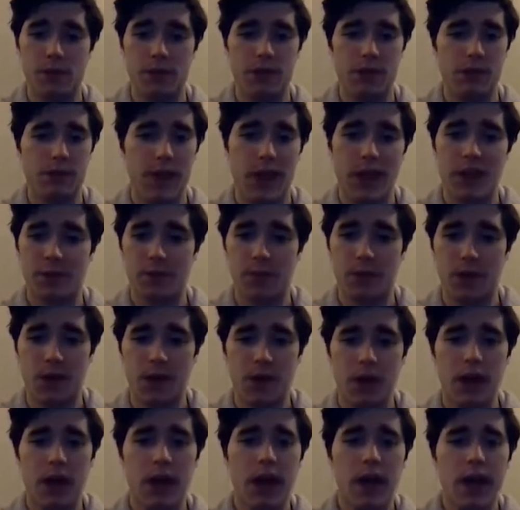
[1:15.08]
with his
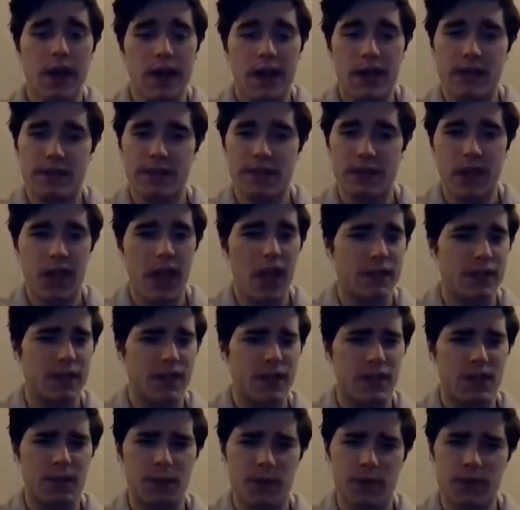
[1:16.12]
fastball. His
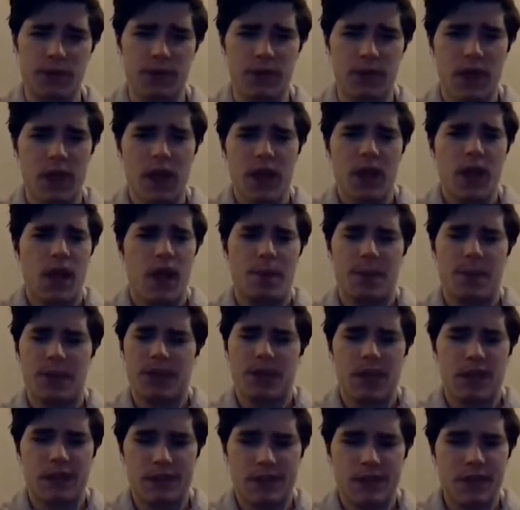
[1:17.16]
velocity was,
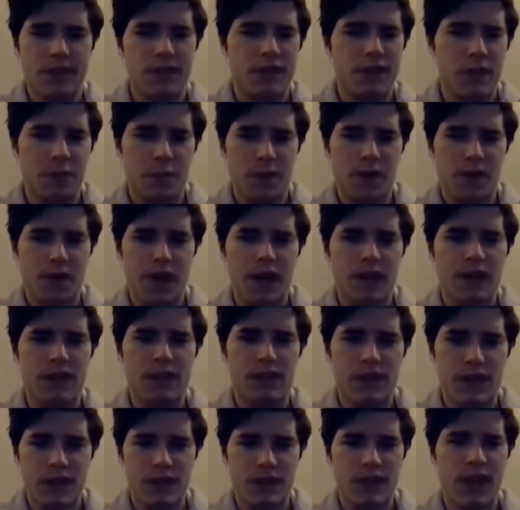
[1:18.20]
consistently around
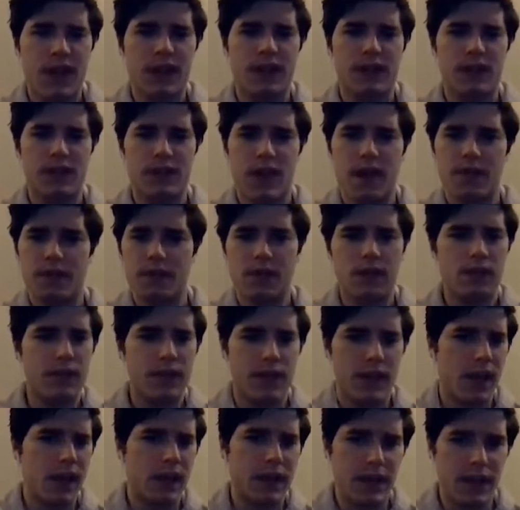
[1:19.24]
96, 97, even
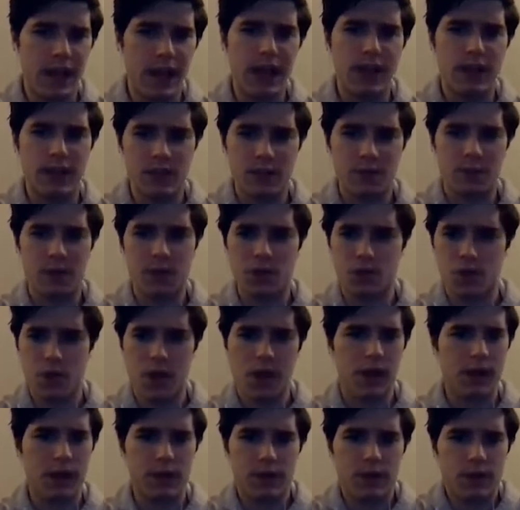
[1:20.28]
98 in spring
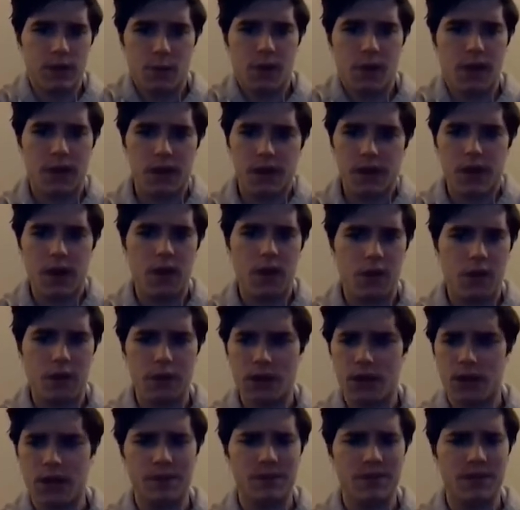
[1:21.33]
training just a week ago. He
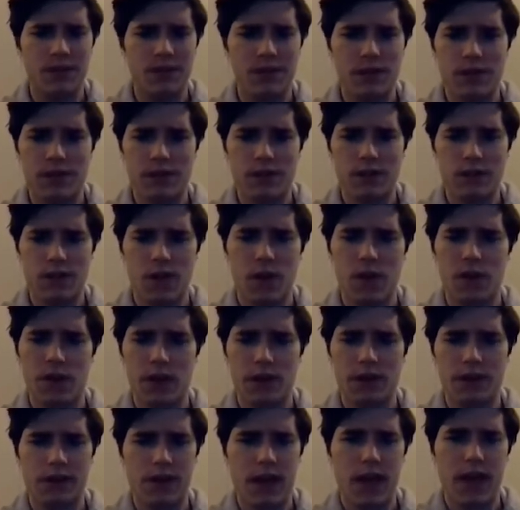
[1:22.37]
comes into this start
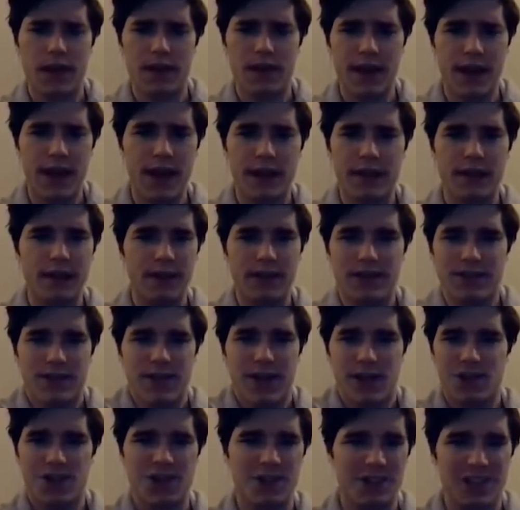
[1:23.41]
on Saturday and he's
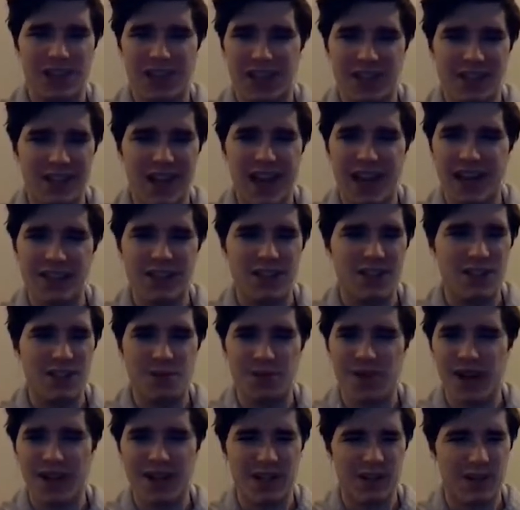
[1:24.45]
touching like 92,
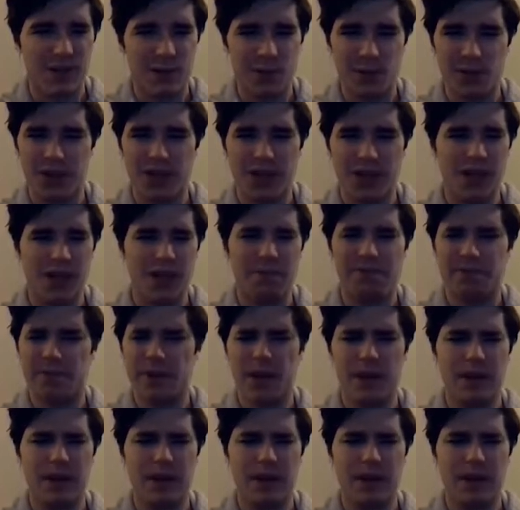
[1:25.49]
93,